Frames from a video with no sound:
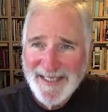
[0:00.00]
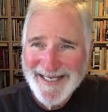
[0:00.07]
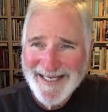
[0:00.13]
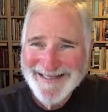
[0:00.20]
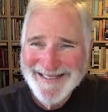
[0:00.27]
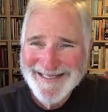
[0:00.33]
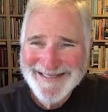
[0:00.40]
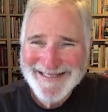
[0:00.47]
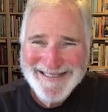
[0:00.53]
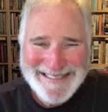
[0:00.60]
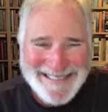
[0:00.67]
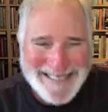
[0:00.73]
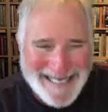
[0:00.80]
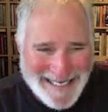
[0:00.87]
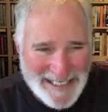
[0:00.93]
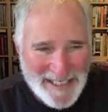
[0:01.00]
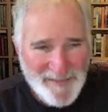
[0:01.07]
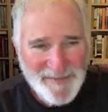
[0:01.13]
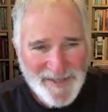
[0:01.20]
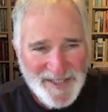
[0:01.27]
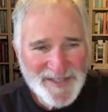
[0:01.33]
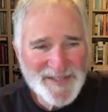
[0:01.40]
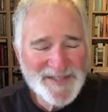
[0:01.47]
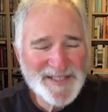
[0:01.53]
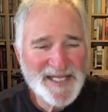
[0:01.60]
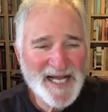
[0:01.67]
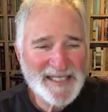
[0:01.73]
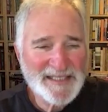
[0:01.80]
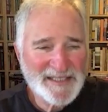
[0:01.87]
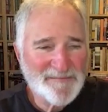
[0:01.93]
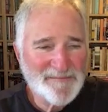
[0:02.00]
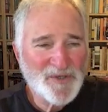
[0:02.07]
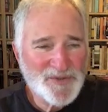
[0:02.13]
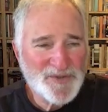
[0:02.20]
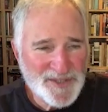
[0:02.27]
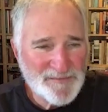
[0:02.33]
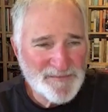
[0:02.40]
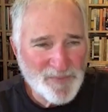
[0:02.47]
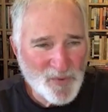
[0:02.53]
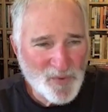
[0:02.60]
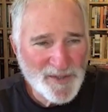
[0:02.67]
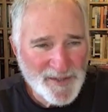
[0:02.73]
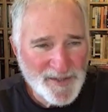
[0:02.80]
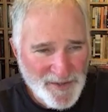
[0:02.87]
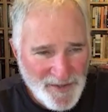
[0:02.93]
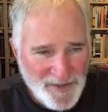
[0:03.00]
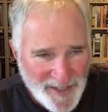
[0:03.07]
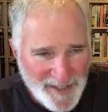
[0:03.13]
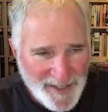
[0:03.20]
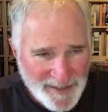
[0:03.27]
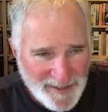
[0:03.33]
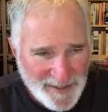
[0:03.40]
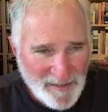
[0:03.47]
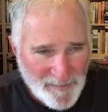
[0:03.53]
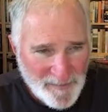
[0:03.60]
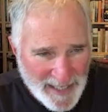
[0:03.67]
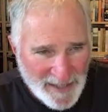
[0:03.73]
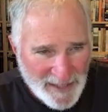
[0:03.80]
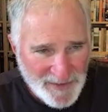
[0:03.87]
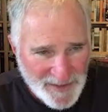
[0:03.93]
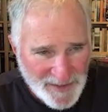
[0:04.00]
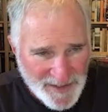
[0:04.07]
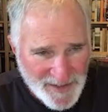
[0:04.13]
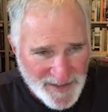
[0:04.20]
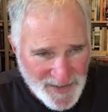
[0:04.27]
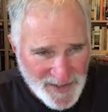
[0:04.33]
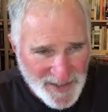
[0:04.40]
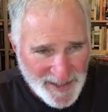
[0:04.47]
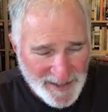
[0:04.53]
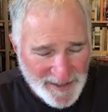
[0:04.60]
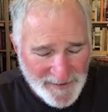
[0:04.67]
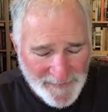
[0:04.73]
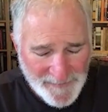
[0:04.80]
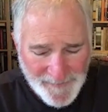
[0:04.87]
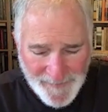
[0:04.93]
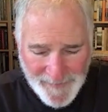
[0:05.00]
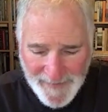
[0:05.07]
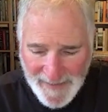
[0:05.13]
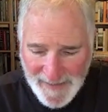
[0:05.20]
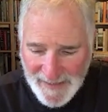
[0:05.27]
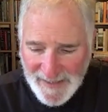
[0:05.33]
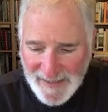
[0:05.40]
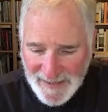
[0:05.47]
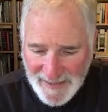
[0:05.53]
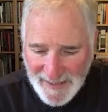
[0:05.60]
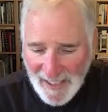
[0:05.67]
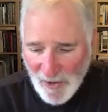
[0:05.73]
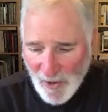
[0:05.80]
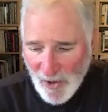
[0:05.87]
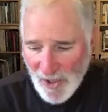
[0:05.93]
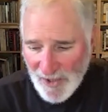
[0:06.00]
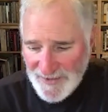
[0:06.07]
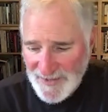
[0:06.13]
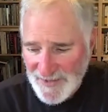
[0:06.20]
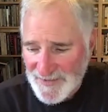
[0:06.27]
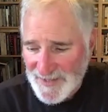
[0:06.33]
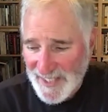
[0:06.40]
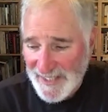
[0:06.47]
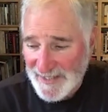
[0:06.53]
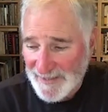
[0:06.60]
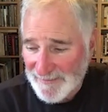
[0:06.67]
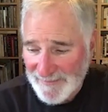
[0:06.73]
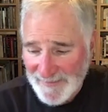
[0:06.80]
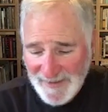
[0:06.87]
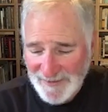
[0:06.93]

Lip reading: and that the name is not the most important thing about this town. Now, I'll also say that